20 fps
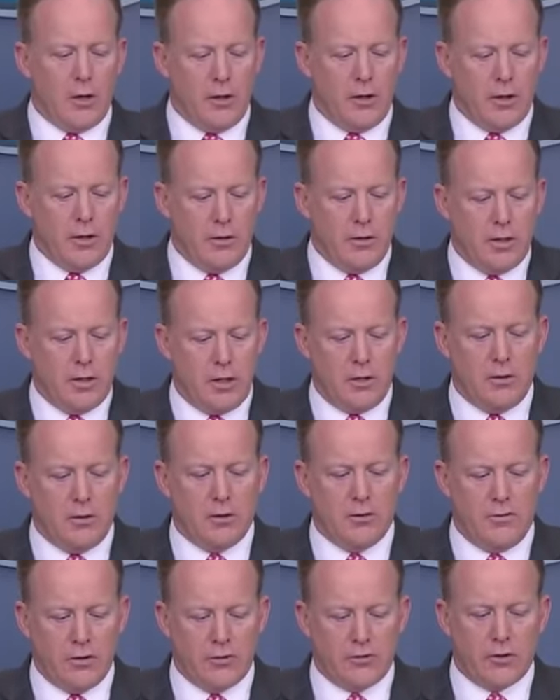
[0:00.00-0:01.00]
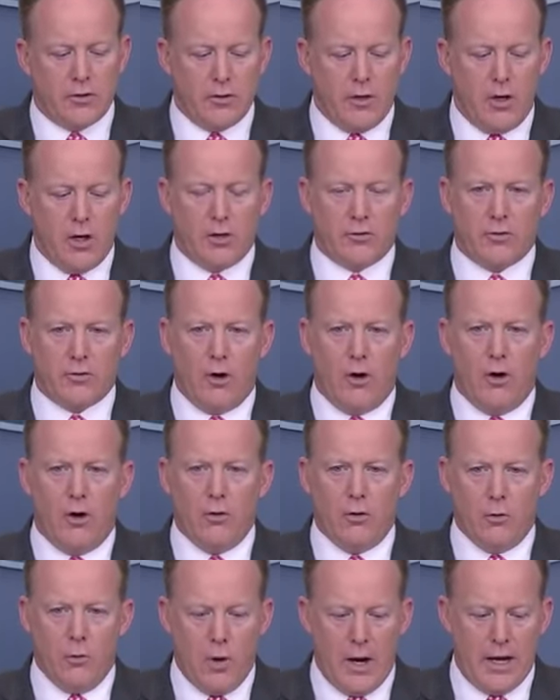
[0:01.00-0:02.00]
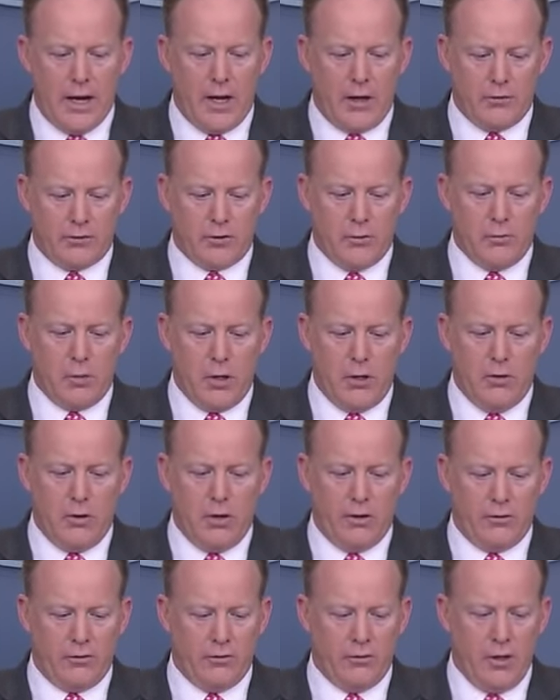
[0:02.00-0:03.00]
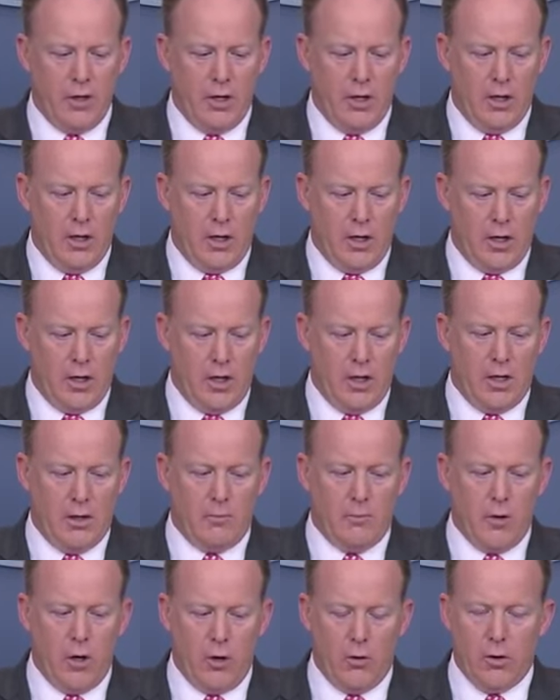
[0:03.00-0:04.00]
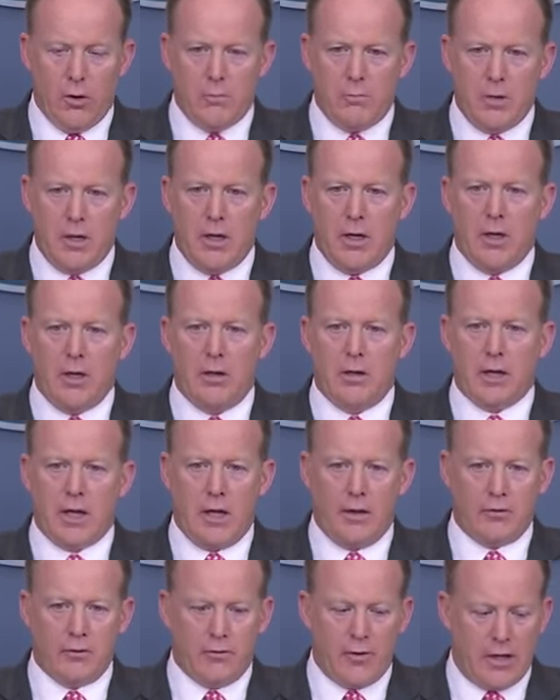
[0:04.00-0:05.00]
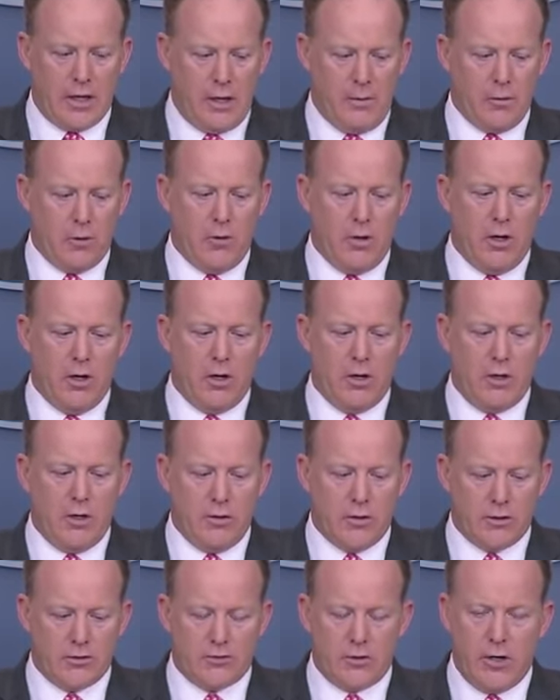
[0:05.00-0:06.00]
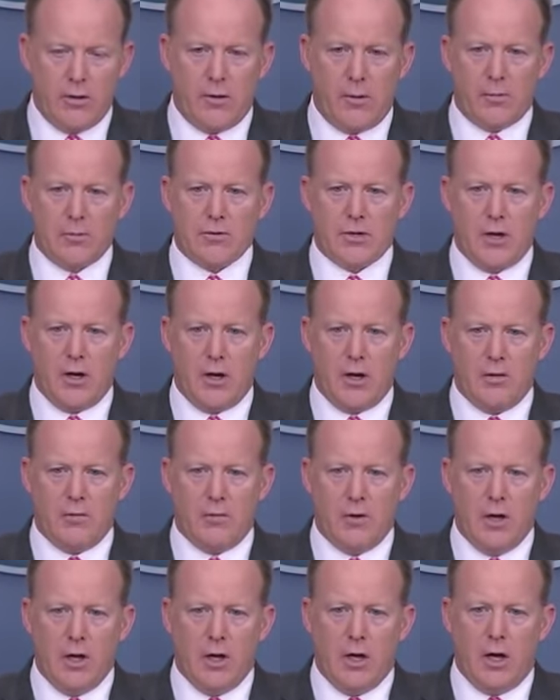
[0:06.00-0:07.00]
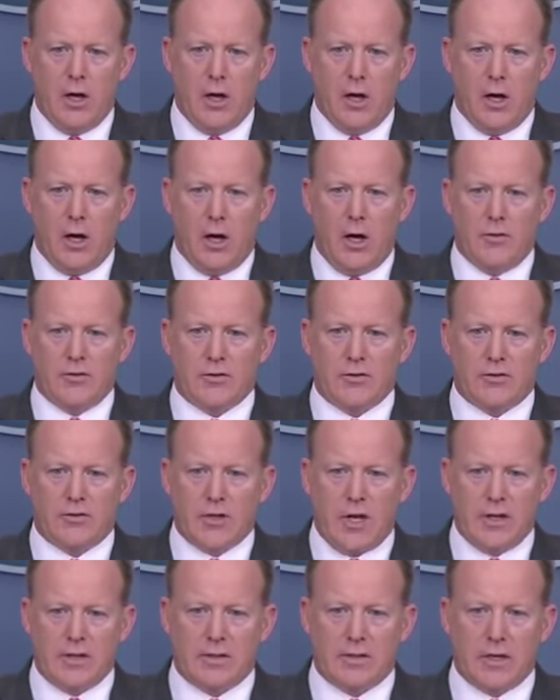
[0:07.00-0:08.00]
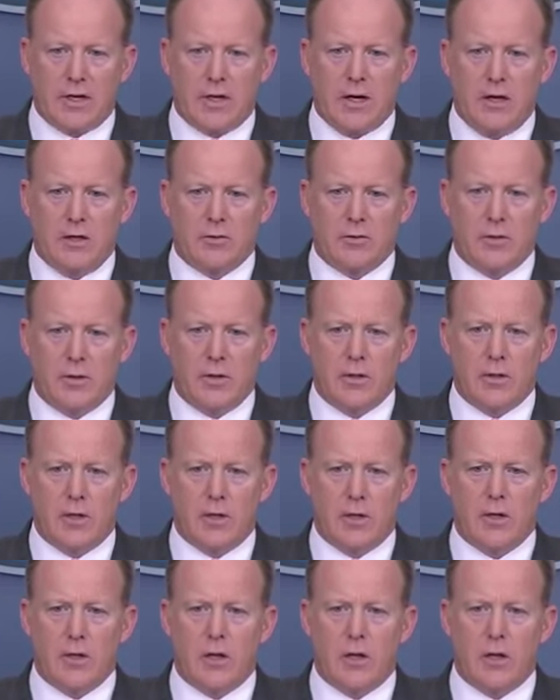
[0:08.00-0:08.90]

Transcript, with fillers: uh, the, the, the visitor logs to all the White House components, um, OMB, the Council of Economic Quality, U.S. Trade Representative, uh, Office of Science and Technology.